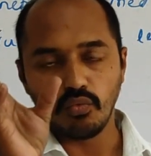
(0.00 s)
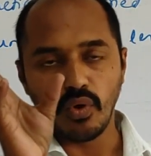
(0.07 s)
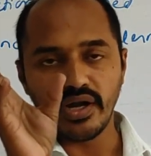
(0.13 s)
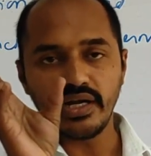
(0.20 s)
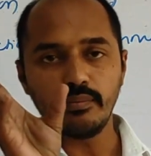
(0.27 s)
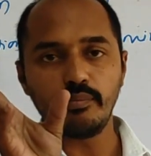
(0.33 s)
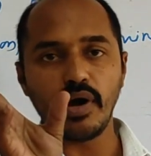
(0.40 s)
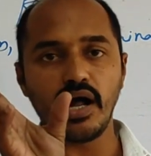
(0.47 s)

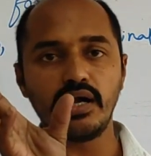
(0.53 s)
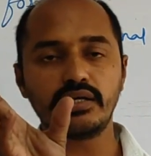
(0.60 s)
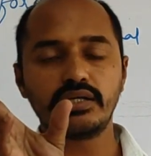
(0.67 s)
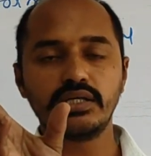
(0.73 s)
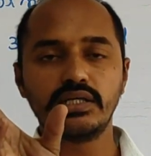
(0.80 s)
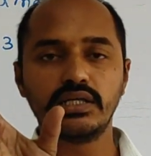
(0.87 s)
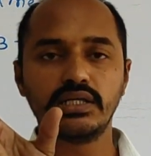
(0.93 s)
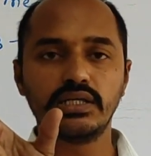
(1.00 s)
one part
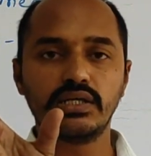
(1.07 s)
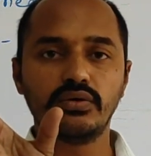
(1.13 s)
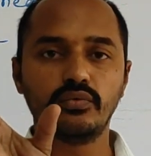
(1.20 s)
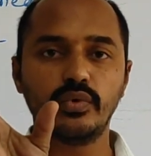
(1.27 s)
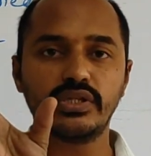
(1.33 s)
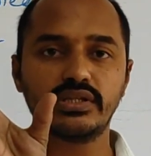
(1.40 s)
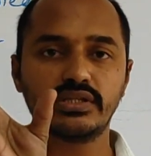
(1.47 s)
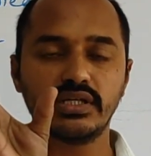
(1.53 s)

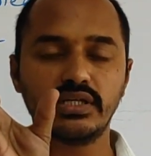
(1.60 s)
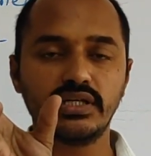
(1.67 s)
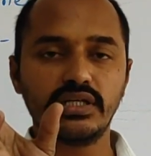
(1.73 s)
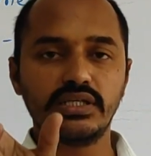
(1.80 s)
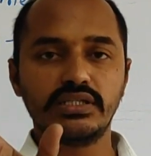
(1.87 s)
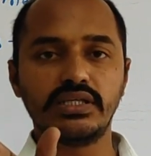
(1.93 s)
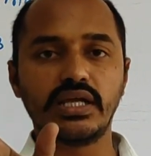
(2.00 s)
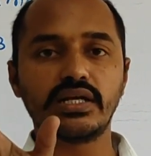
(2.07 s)
with
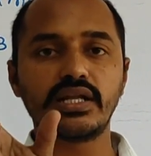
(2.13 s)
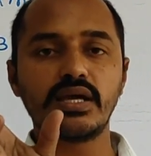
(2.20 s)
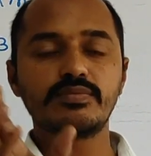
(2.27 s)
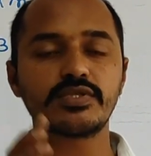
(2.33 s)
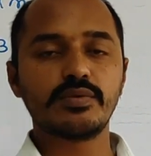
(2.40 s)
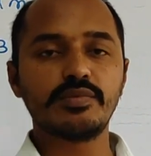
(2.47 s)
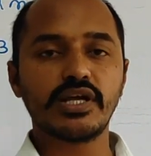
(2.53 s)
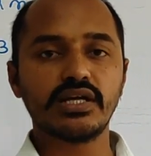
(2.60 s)

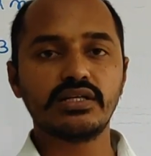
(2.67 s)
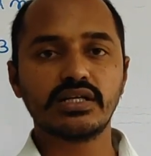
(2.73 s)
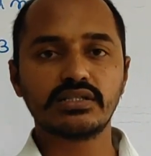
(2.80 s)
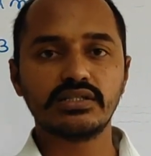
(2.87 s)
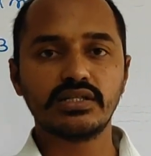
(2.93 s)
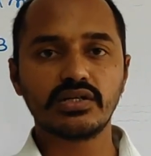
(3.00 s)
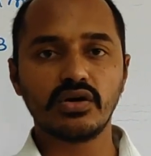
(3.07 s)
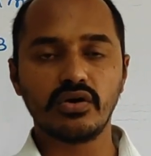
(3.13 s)
N-type
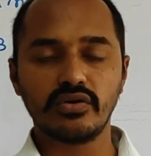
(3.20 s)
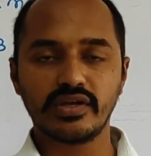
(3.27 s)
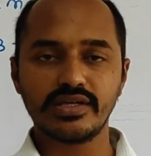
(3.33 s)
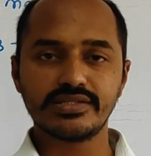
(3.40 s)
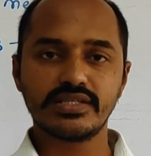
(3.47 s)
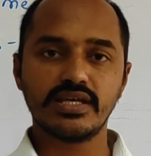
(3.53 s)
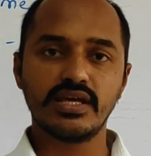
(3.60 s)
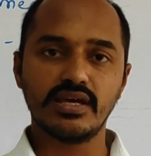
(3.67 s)
semiconductor, or you
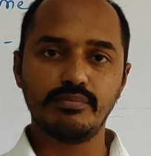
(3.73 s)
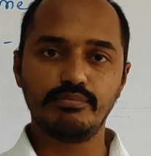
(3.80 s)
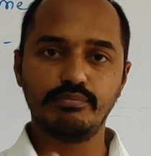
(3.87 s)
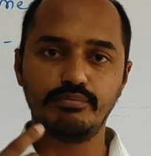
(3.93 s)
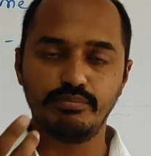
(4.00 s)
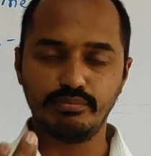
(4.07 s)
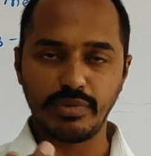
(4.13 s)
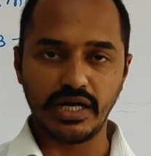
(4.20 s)
can say
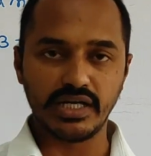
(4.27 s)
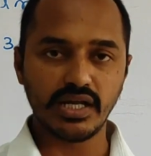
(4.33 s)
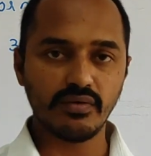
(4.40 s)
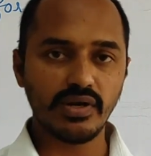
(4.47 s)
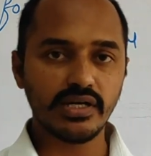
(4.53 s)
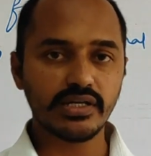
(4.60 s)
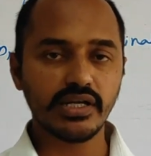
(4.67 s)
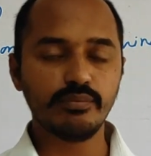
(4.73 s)

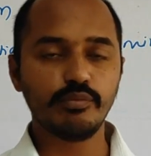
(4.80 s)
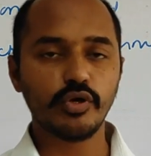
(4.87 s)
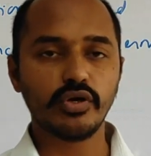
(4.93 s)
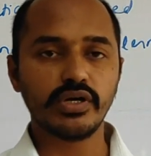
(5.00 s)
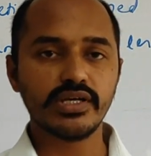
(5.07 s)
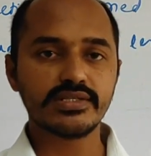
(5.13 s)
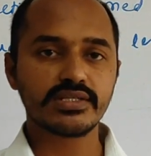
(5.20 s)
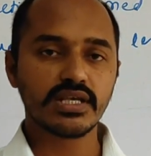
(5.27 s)
pentavalent
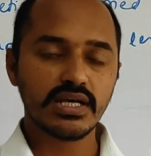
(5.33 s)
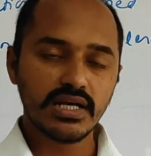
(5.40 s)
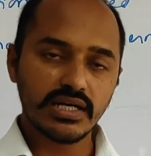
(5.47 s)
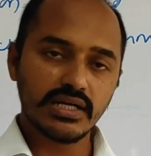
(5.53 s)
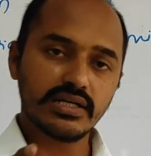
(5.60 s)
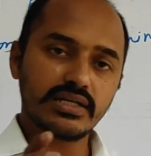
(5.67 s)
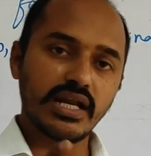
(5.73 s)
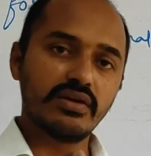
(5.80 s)
impurities,
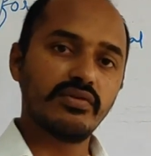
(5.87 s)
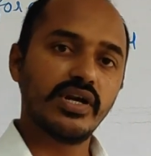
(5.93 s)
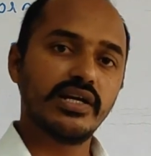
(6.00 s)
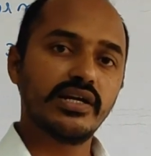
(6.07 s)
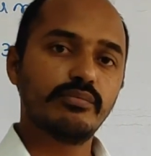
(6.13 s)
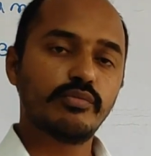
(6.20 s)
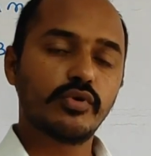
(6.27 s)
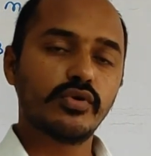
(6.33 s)

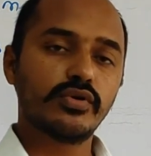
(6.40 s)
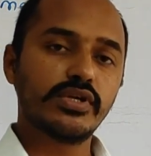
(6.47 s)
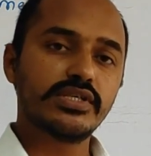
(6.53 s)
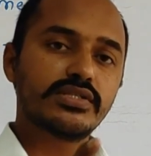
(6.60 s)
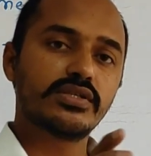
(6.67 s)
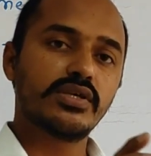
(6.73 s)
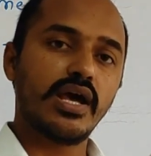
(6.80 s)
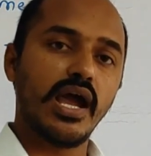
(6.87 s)
trivalent
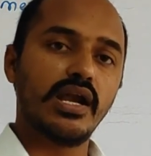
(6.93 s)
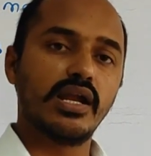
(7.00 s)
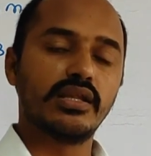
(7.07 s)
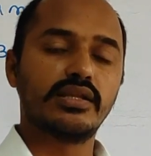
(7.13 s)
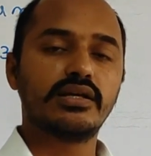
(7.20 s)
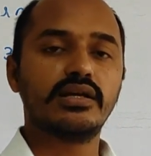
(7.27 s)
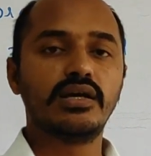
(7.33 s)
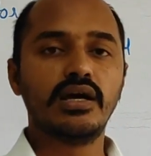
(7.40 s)
impurities, and
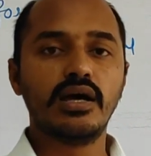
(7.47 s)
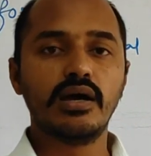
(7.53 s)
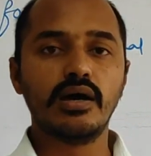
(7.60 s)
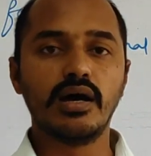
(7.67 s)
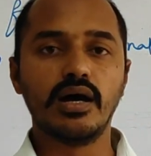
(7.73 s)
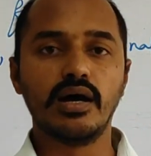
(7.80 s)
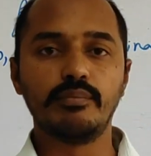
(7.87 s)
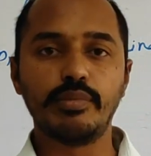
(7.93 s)
other
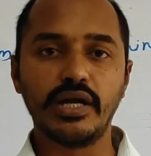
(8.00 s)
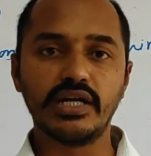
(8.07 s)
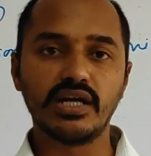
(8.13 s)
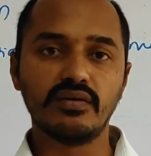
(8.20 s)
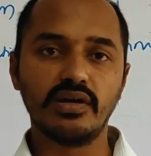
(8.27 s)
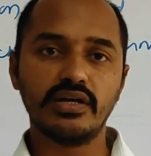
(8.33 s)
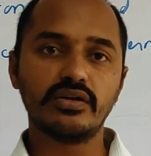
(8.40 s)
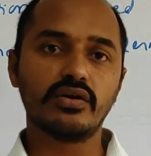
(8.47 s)

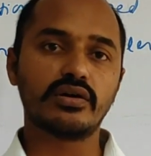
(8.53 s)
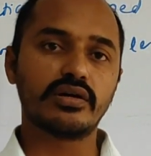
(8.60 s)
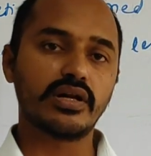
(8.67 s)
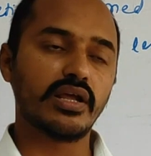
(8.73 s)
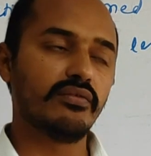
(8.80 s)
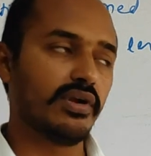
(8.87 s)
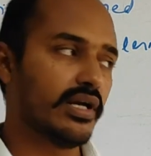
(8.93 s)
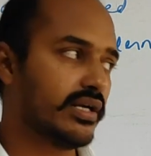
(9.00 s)
pentavalent or
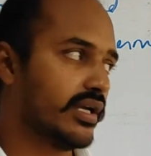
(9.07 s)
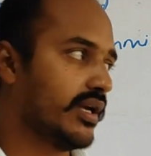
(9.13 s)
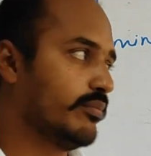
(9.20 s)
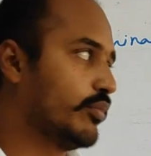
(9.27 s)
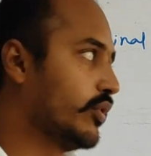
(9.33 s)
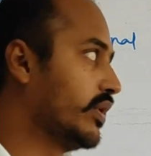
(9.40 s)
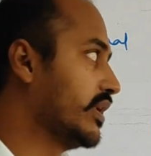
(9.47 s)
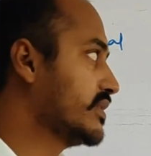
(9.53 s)
trivalent
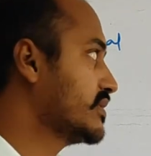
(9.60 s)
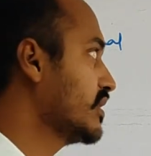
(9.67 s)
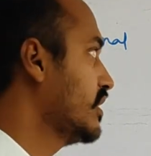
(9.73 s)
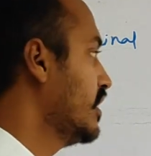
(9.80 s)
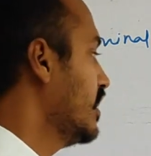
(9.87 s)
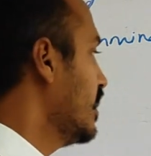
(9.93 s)
impurities.